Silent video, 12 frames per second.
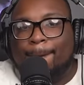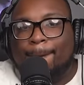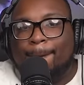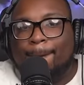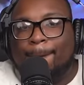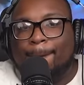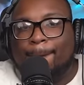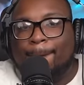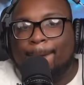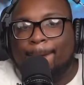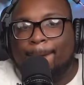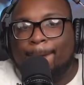
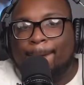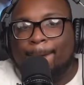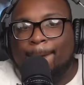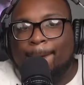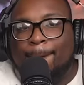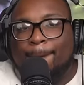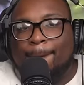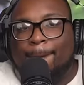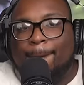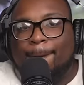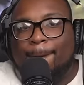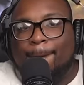
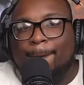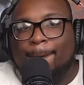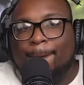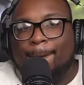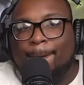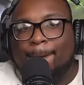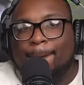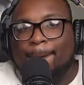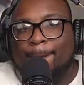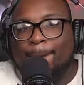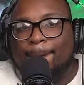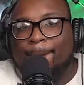
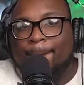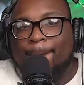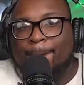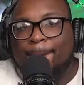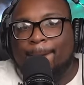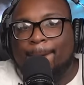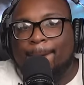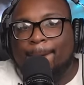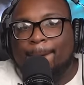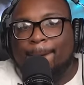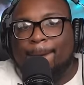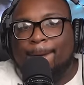
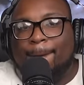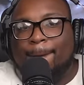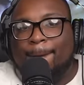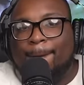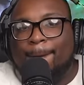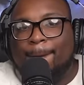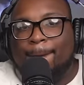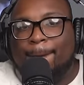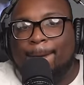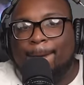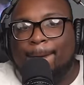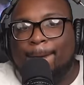
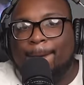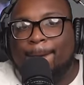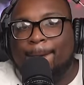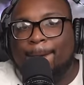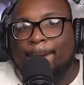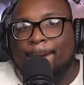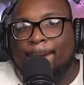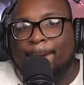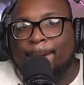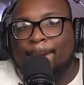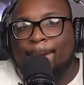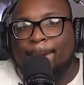
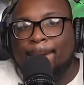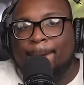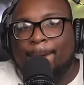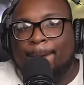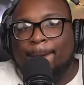No words are spoken by the person on screen.